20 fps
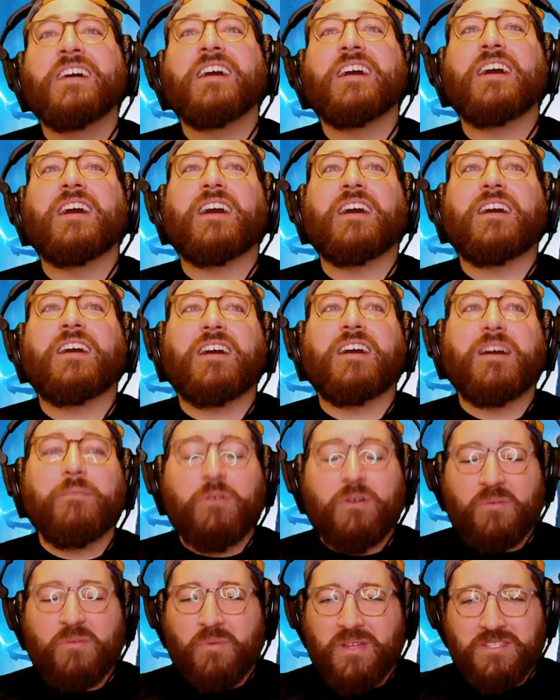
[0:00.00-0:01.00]
I don't
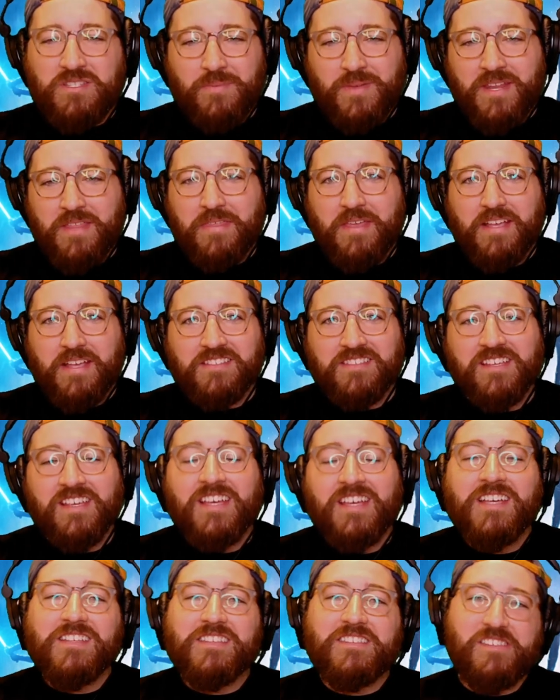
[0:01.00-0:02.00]
want to wait too many things.
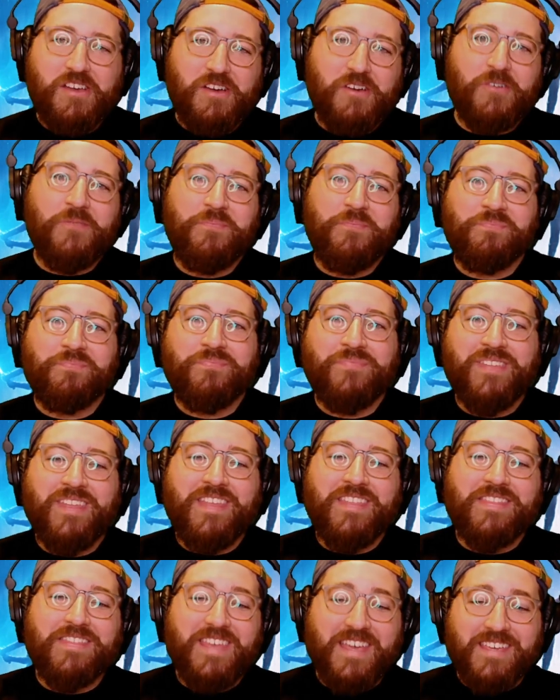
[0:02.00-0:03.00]
So,
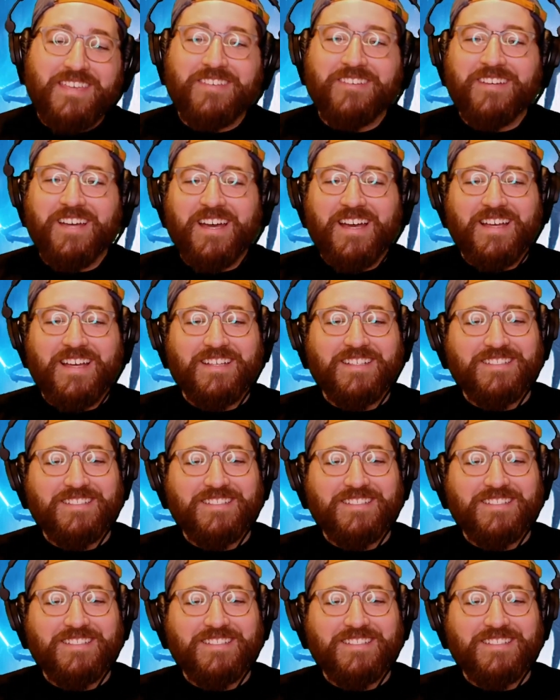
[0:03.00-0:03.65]
thank you guys